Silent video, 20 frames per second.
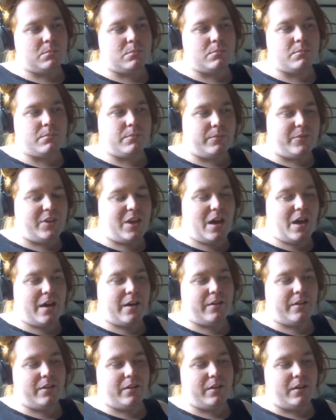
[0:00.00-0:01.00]
yeah.
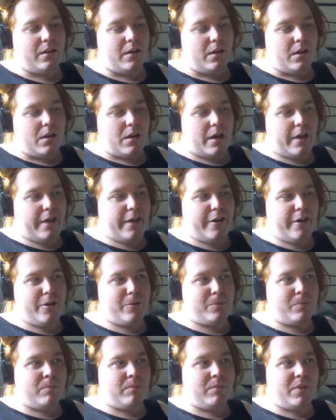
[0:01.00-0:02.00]

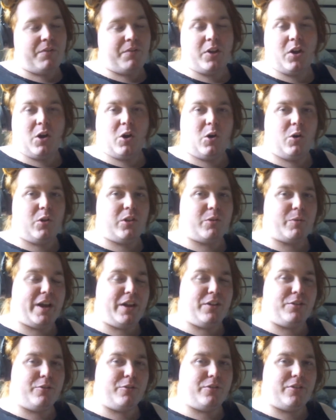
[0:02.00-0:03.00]
If you got all the way
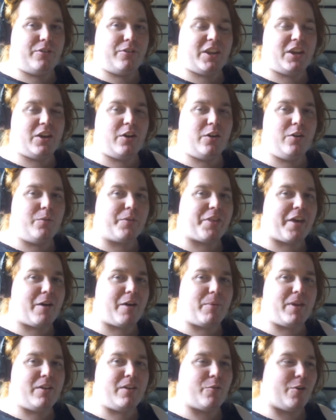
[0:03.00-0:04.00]
through the video without
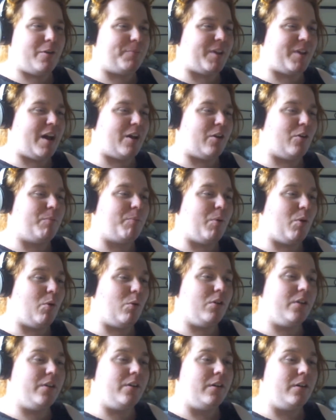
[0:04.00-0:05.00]
being creeped out or
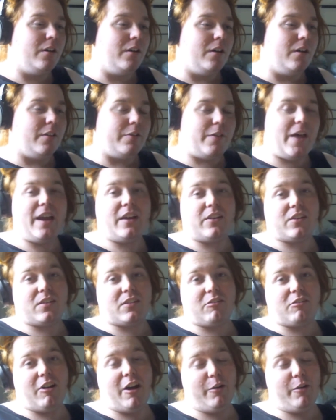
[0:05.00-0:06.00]
bored, thanks!
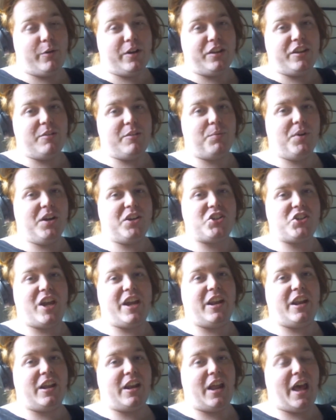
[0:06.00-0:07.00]
I really appreciate
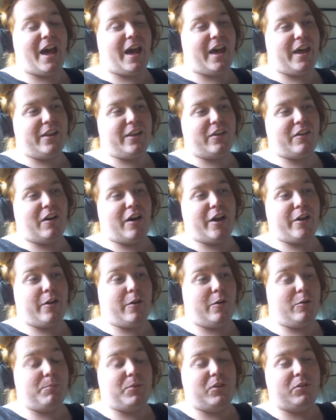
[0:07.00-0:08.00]
it, and I
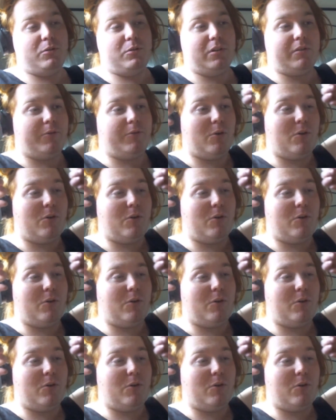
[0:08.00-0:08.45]
hope you look forward to